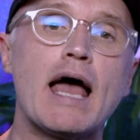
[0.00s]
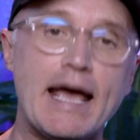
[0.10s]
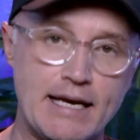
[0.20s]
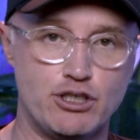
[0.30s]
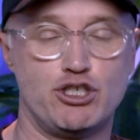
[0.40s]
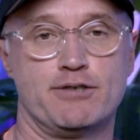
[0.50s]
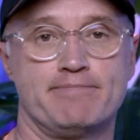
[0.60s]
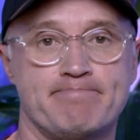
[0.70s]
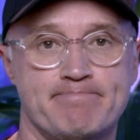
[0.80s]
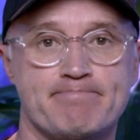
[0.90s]
Age.
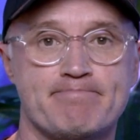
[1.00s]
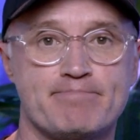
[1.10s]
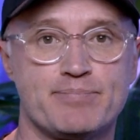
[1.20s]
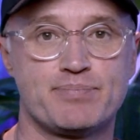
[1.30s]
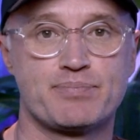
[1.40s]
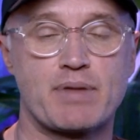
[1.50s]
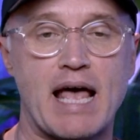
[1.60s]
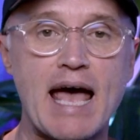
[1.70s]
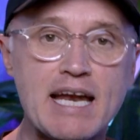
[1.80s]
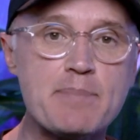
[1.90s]

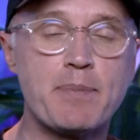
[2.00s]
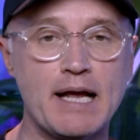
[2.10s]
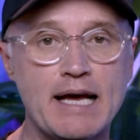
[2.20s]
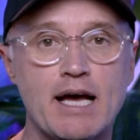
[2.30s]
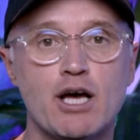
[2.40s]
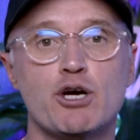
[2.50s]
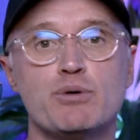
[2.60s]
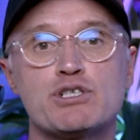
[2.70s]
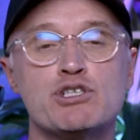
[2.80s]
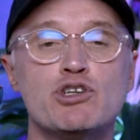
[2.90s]
Any player
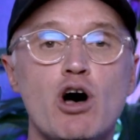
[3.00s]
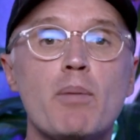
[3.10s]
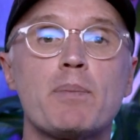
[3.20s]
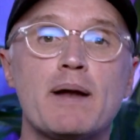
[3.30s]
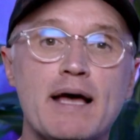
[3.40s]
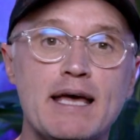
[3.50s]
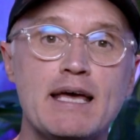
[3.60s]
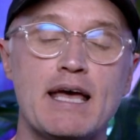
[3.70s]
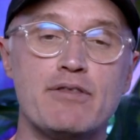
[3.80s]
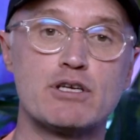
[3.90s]
who is not
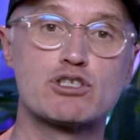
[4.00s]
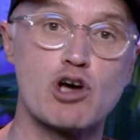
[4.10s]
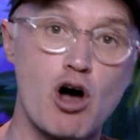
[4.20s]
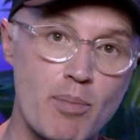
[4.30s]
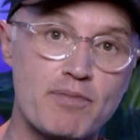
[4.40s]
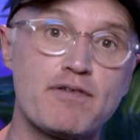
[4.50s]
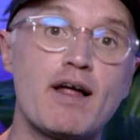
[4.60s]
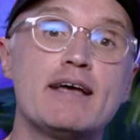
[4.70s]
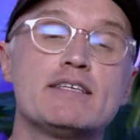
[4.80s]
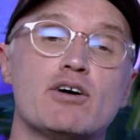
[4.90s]
playing in the top
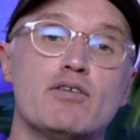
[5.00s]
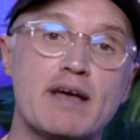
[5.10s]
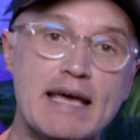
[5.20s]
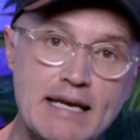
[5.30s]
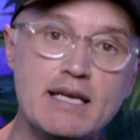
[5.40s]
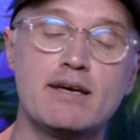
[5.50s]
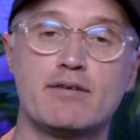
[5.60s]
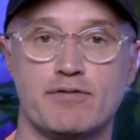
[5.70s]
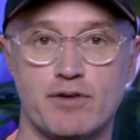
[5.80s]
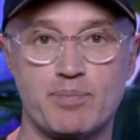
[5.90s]
flight of
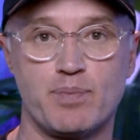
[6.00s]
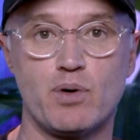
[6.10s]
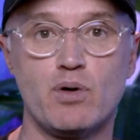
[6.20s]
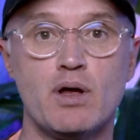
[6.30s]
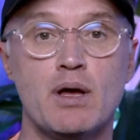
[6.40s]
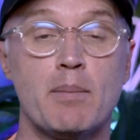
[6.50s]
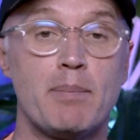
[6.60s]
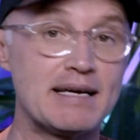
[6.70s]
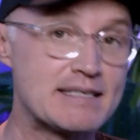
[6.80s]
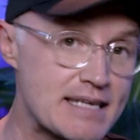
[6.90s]
Indian football
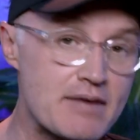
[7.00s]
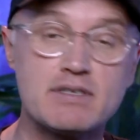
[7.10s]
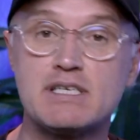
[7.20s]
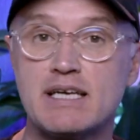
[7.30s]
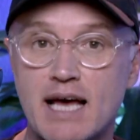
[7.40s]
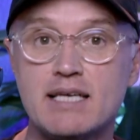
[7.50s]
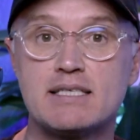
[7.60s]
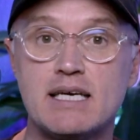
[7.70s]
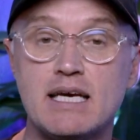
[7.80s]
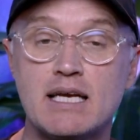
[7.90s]
by 17,
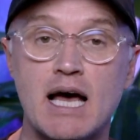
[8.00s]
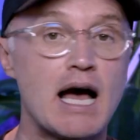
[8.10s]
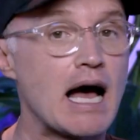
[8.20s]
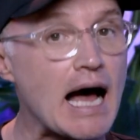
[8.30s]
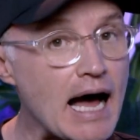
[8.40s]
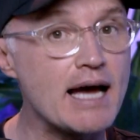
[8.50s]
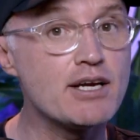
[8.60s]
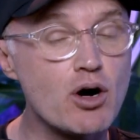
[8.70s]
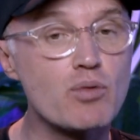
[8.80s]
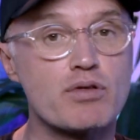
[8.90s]
18,
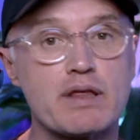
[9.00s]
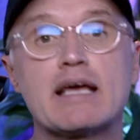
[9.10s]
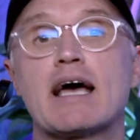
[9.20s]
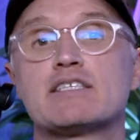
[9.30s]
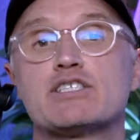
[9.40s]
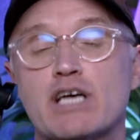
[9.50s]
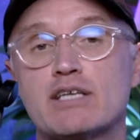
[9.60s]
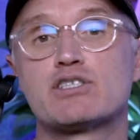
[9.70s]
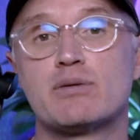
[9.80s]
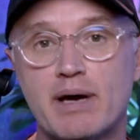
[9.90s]
I don't think has a
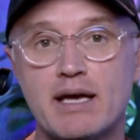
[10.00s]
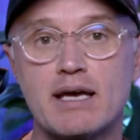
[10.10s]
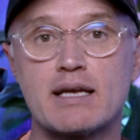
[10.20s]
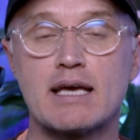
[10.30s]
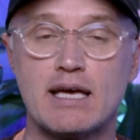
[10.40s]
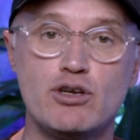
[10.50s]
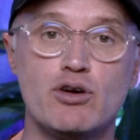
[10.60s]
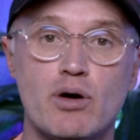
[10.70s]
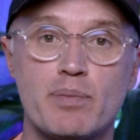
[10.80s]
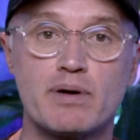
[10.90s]
chance to make it in
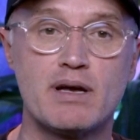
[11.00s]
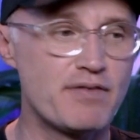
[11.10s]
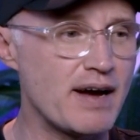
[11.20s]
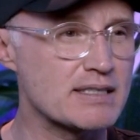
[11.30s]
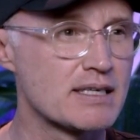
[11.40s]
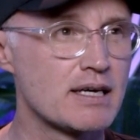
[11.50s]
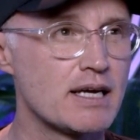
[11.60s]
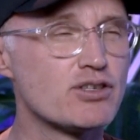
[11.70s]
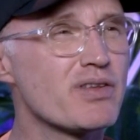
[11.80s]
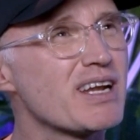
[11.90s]
Europe. In fact,
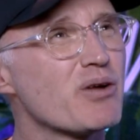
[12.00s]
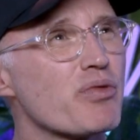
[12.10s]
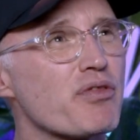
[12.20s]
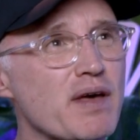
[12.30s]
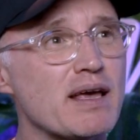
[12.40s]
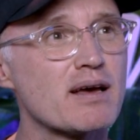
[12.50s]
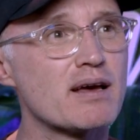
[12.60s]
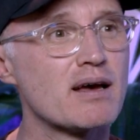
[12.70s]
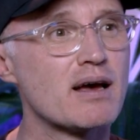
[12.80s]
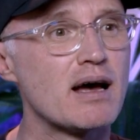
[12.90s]
it's not that I don't
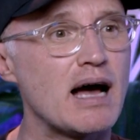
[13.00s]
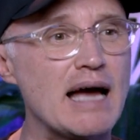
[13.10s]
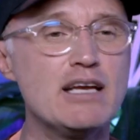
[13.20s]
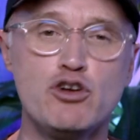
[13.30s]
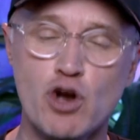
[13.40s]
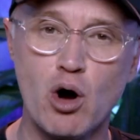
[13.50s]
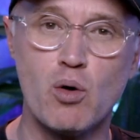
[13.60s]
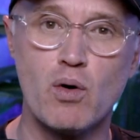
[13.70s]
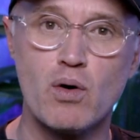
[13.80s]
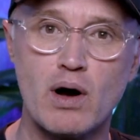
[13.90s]
think. I
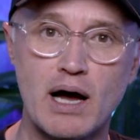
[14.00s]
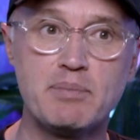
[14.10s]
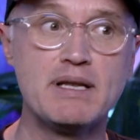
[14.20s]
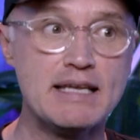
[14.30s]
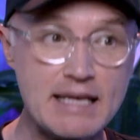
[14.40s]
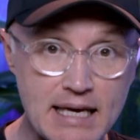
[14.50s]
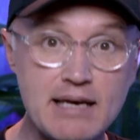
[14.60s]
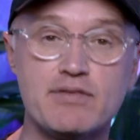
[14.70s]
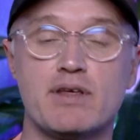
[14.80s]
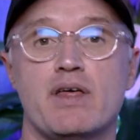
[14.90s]
know, I
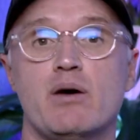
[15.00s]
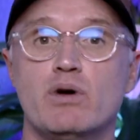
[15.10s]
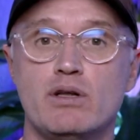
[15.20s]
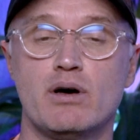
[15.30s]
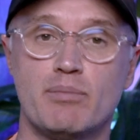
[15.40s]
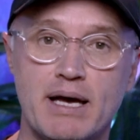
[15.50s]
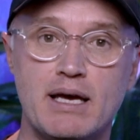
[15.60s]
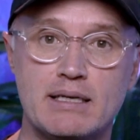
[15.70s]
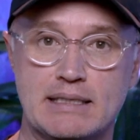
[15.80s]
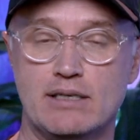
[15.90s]
believe that they will not
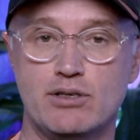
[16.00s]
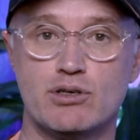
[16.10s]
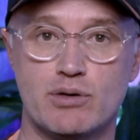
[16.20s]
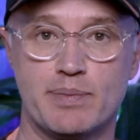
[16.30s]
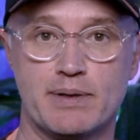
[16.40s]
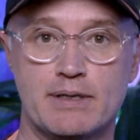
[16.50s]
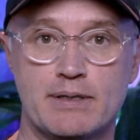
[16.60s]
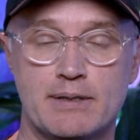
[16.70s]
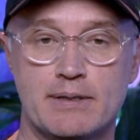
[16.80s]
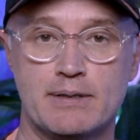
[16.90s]
make it in Europe.
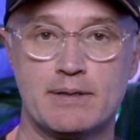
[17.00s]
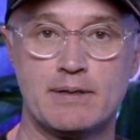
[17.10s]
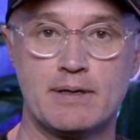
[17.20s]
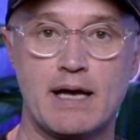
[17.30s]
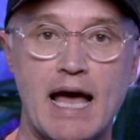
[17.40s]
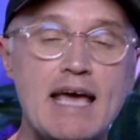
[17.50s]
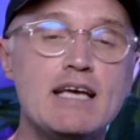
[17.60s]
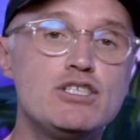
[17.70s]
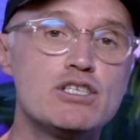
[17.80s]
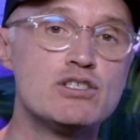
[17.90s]

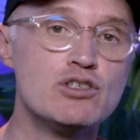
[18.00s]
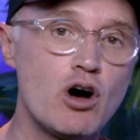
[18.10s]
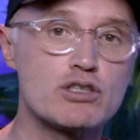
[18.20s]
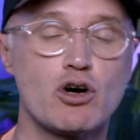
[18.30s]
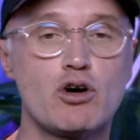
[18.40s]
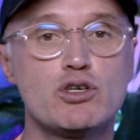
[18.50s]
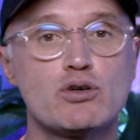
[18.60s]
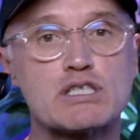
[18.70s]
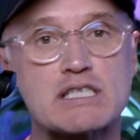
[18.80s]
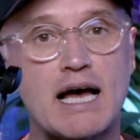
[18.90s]
Age is not on
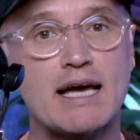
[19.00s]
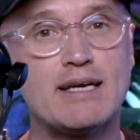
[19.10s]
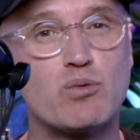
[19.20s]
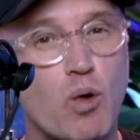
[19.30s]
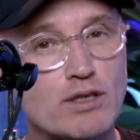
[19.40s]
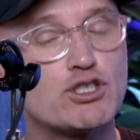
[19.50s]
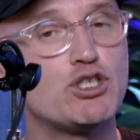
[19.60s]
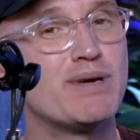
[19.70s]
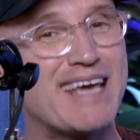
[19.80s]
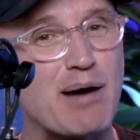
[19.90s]
your side
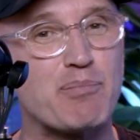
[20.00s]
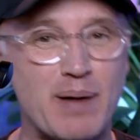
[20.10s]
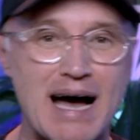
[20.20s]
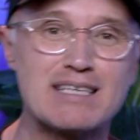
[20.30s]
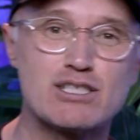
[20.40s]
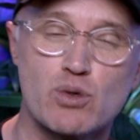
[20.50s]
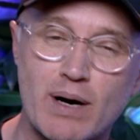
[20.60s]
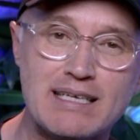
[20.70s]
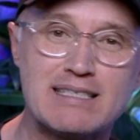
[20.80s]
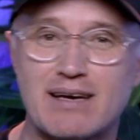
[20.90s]
once you get past
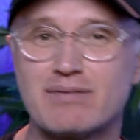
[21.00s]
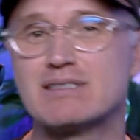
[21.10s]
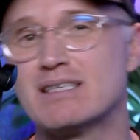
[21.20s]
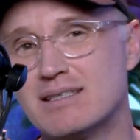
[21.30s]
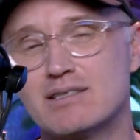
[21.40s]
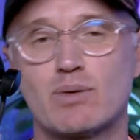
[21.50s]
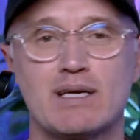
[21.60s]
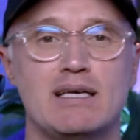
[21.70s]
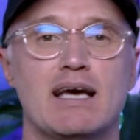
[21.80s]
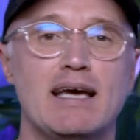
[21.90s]
2017,
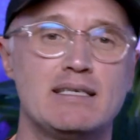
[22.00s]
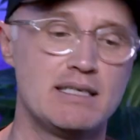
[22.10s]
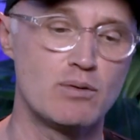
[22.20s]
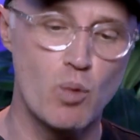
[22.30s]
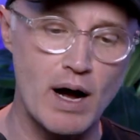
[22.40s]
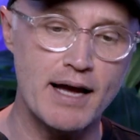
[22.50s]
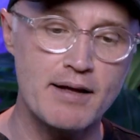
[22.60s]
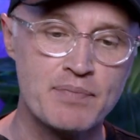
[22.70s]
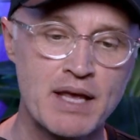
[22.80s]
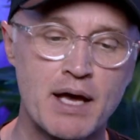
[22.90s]
2018. Why?